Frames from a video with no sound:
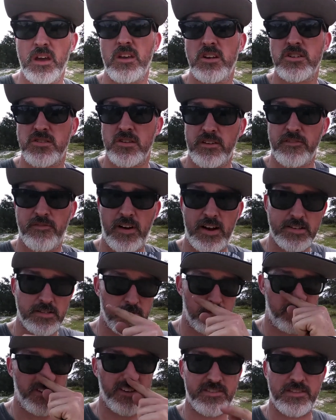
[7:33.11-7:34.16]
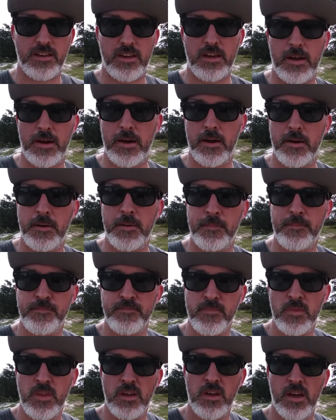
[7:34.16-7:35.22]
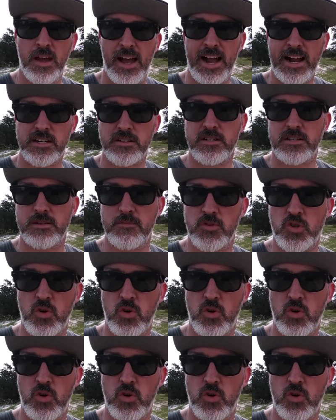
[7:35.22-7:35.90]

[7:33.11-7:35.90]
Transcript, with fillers: Usually you find some 50, uh, actually some